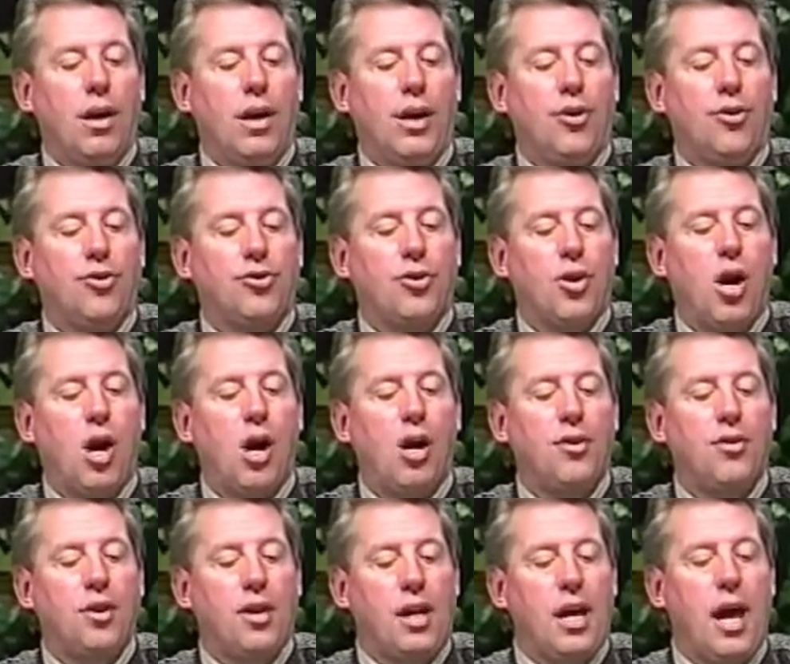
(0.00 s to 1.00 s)
leaders are
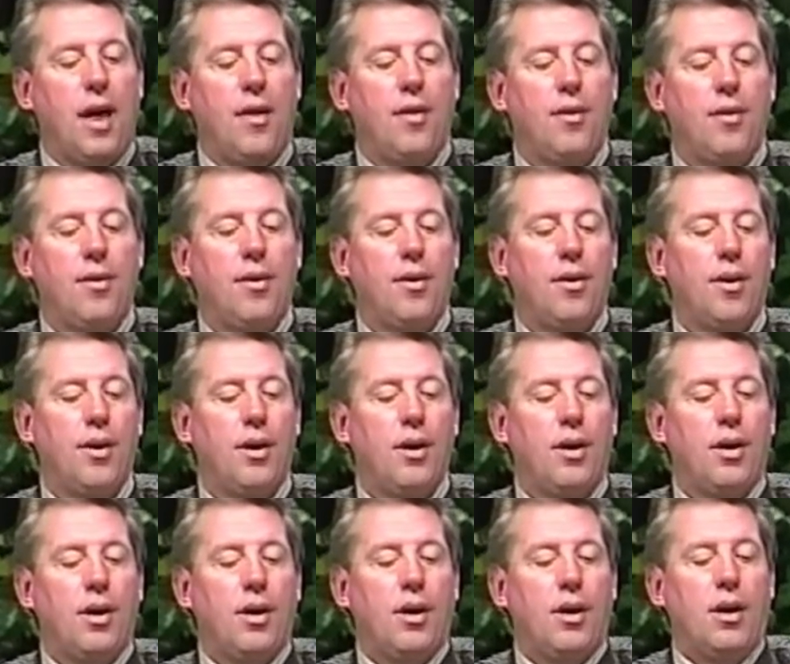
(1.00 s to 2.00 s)
hard to gather.
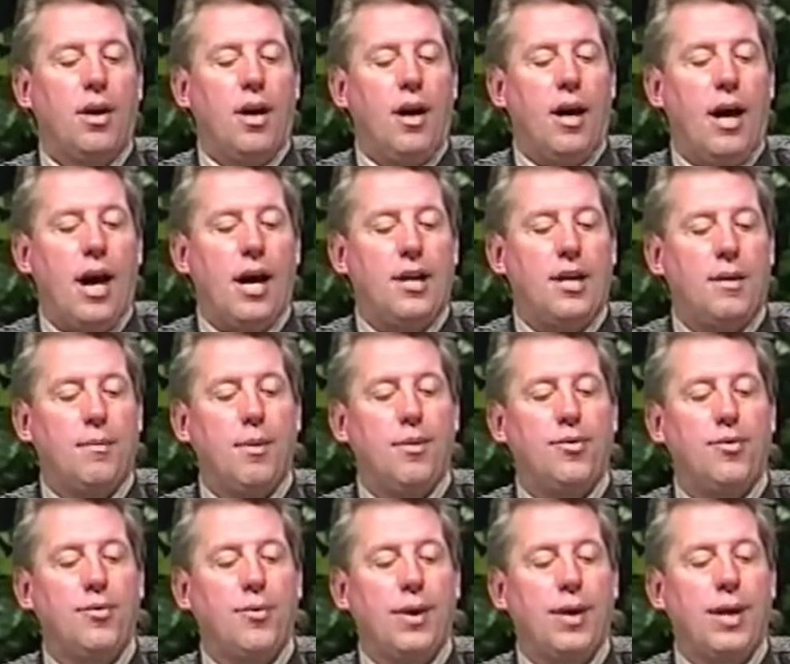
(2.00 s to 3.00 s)
And number
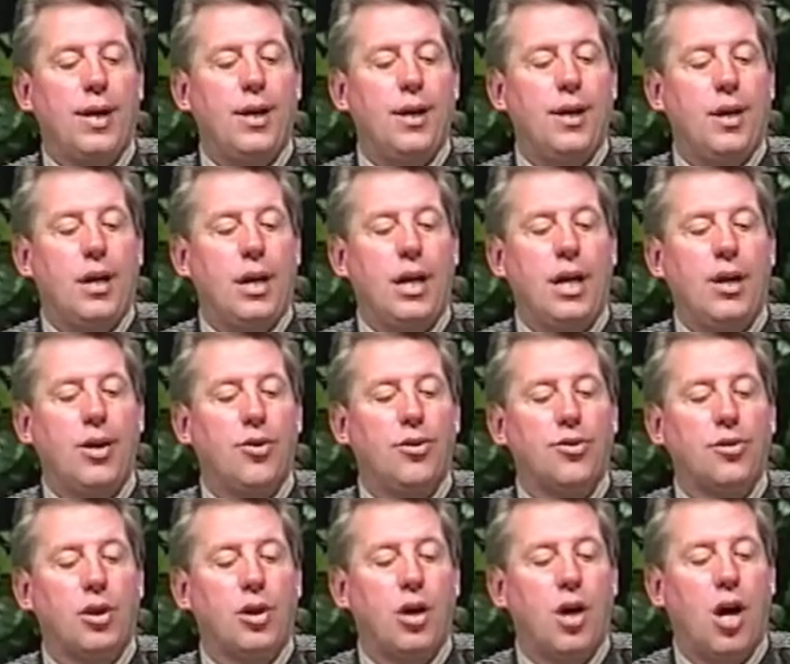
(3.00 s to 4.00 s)
3,
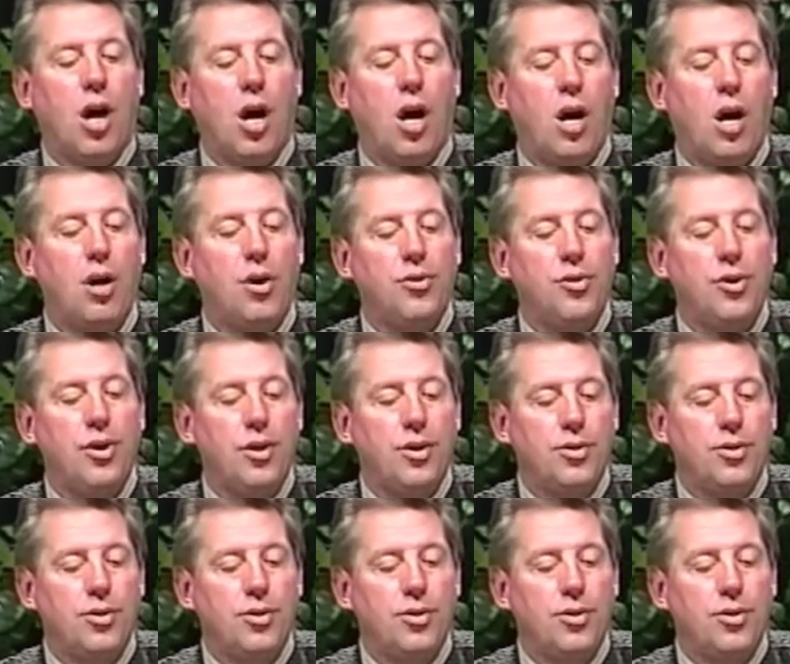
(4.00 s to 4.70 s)
leaders are hard